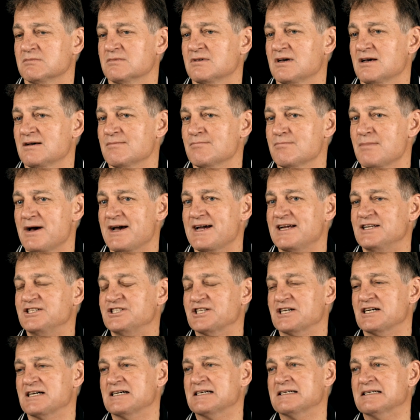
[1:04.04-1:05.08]
a
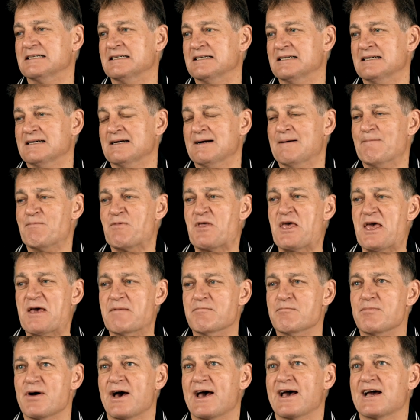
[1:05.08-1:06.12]
major
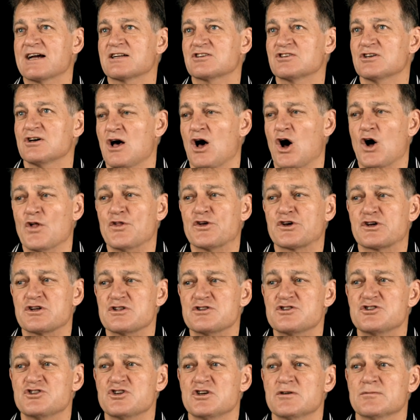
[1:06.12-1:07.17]
impact on the
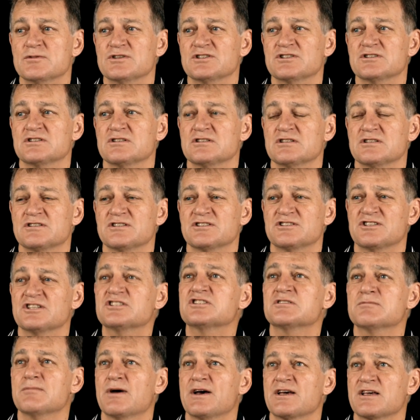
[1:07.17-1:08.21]
consumer's
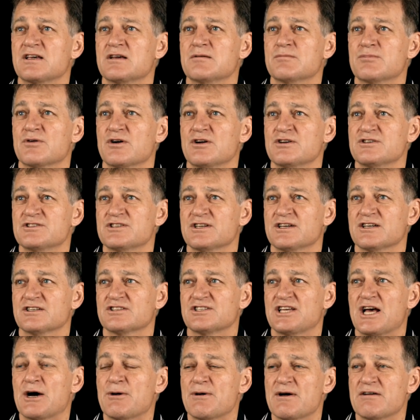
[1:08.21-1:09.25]
decision-making process.
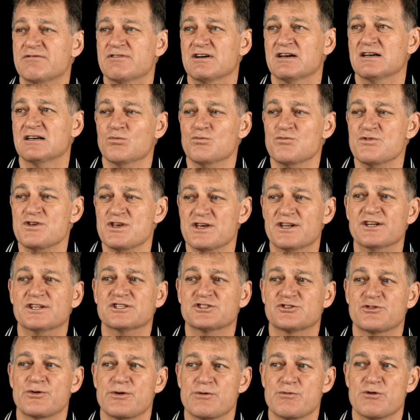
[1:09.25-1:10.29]
However, the
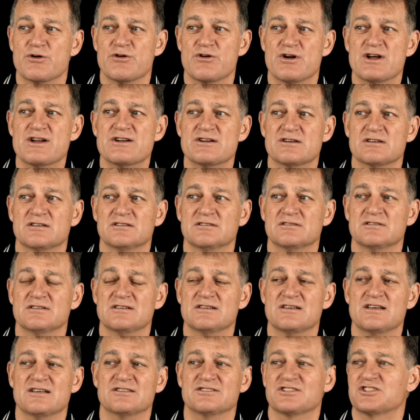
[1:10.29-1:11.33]
industry we're in
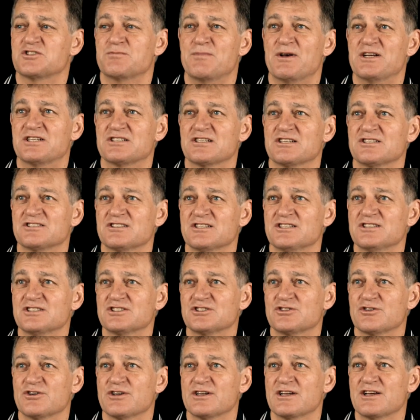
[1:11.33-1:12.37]
is a specialist
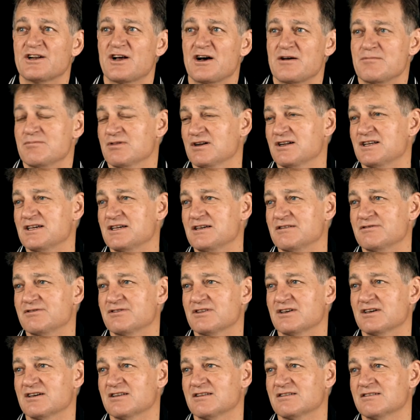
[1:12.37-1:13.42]
industry, and I believe
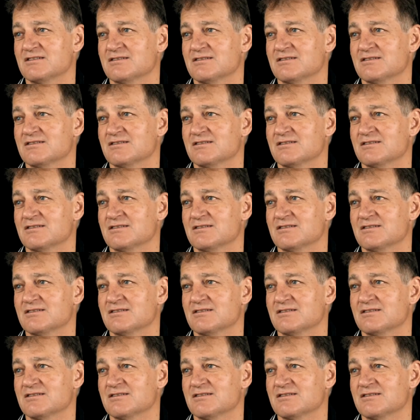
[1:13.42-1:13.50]
that